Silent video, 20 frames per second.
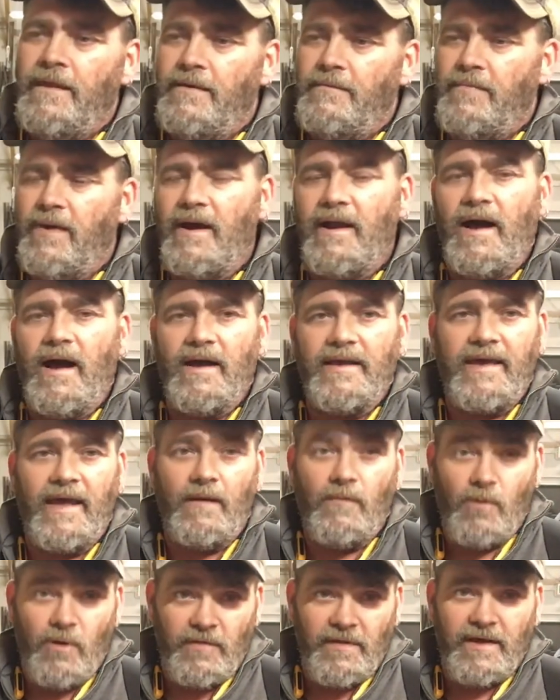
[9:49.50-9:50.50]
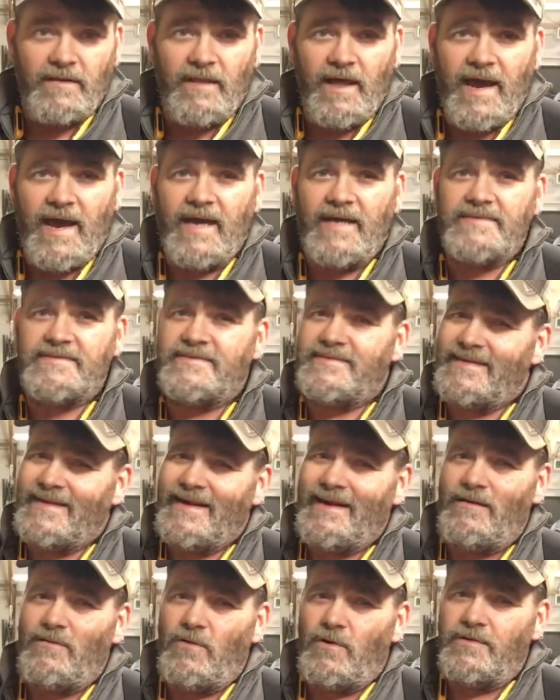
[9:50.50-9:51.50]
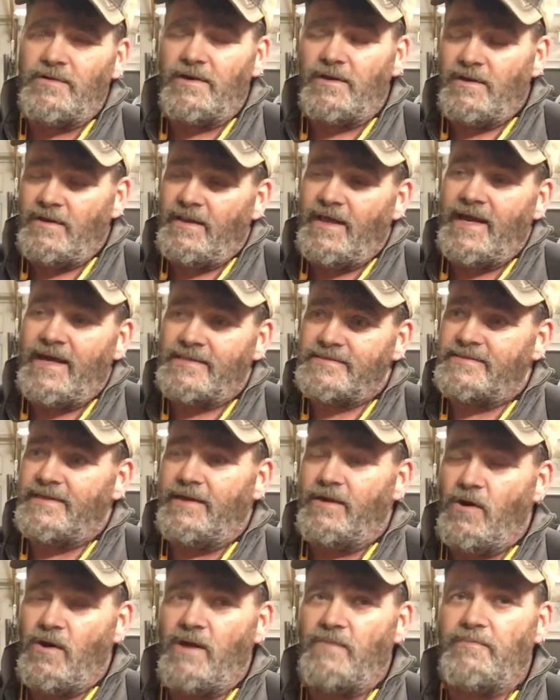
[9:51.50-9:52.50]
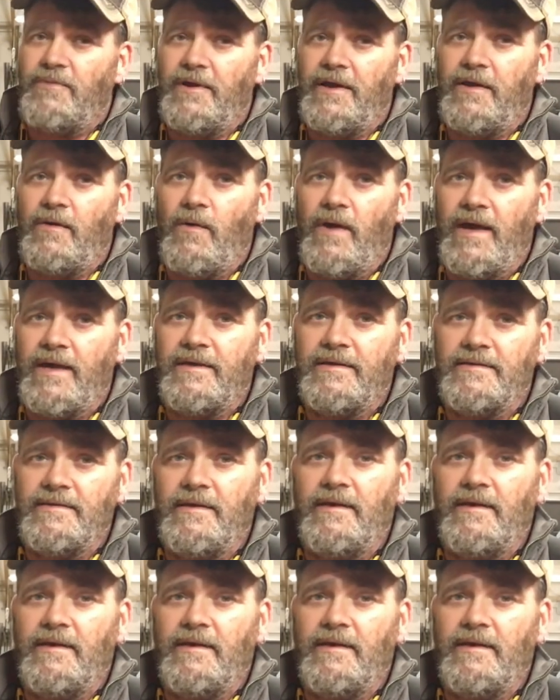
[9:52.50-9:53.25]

But uh, get them while they last. I don't know how long they're going to last. They go out pretty quick.